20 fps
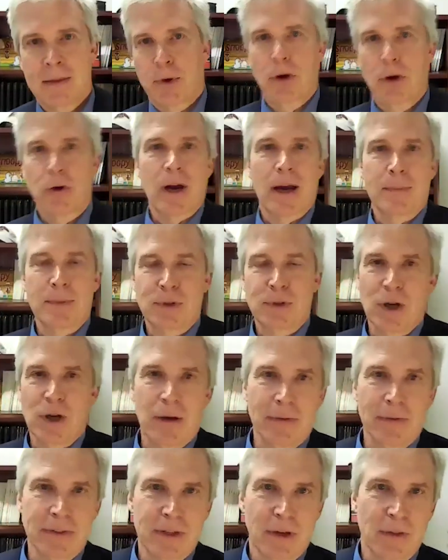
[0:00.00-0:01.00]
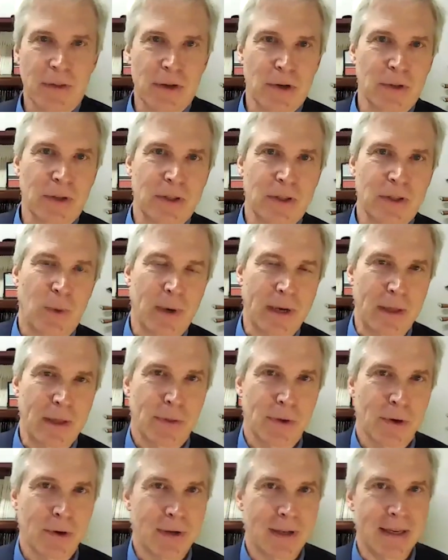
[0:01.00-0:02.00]
Program solvent until the
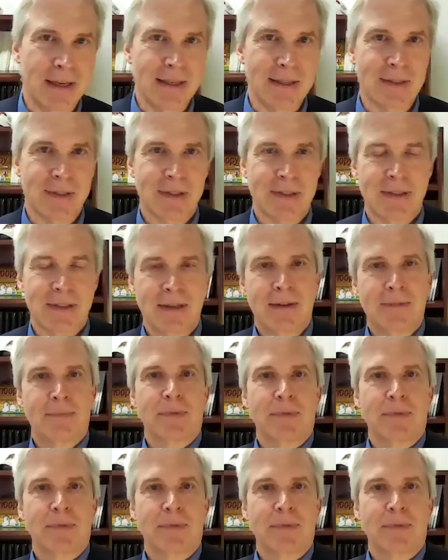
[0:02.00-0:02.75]
2030s.